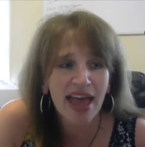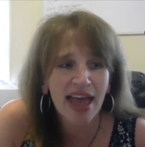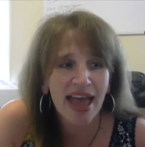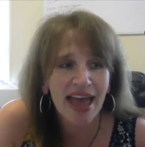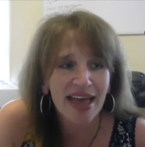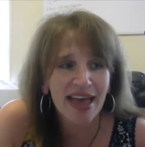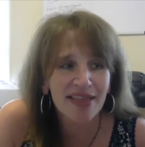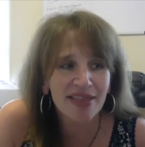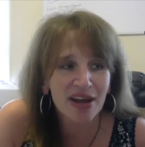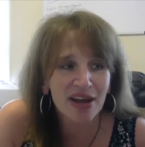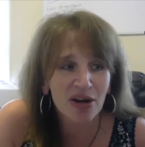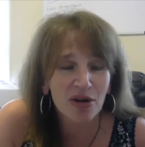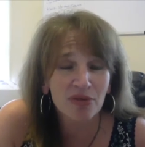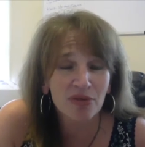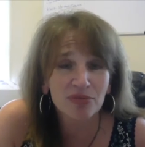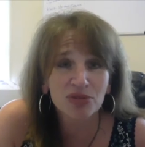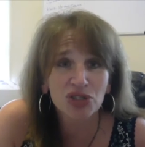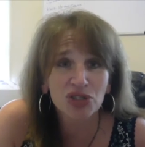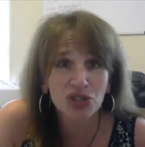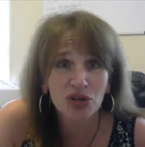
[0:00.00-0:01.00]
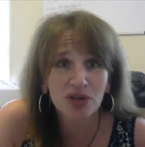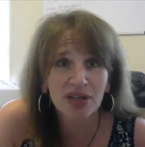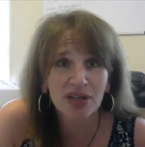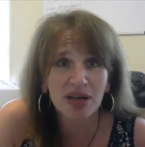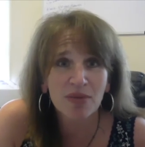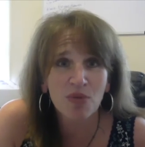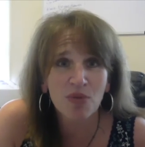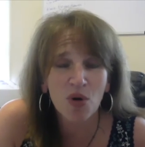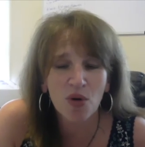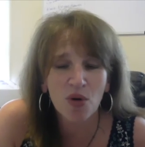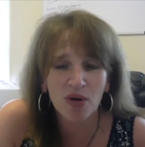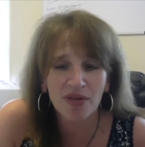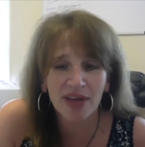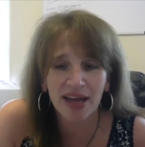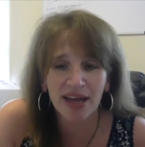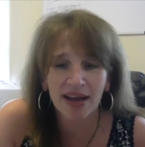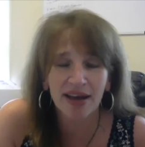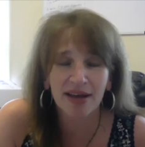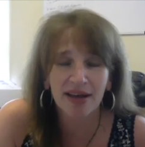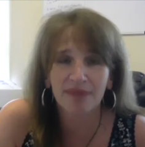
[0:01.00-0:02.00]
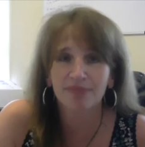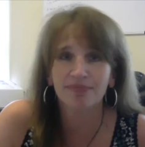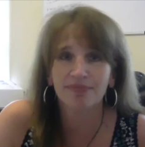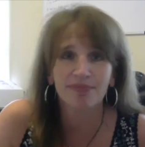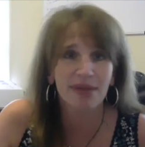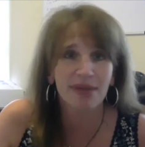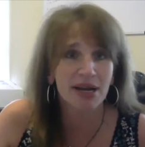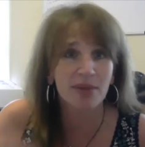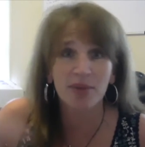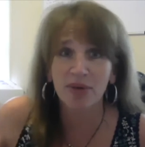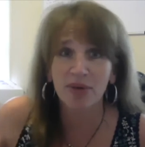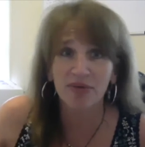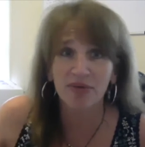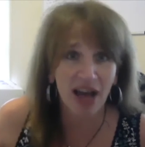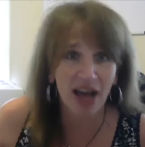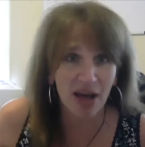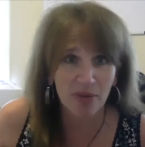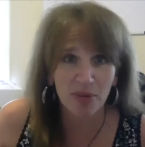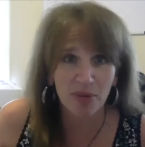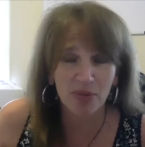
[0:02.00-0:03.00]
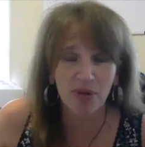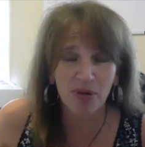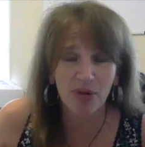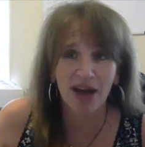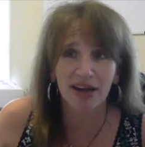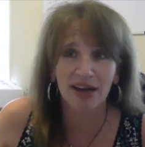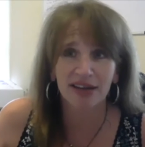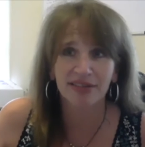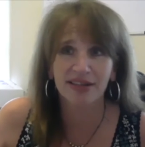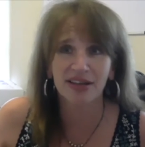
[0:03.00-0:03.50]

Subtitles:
and they're certainly more than a minimum viable product.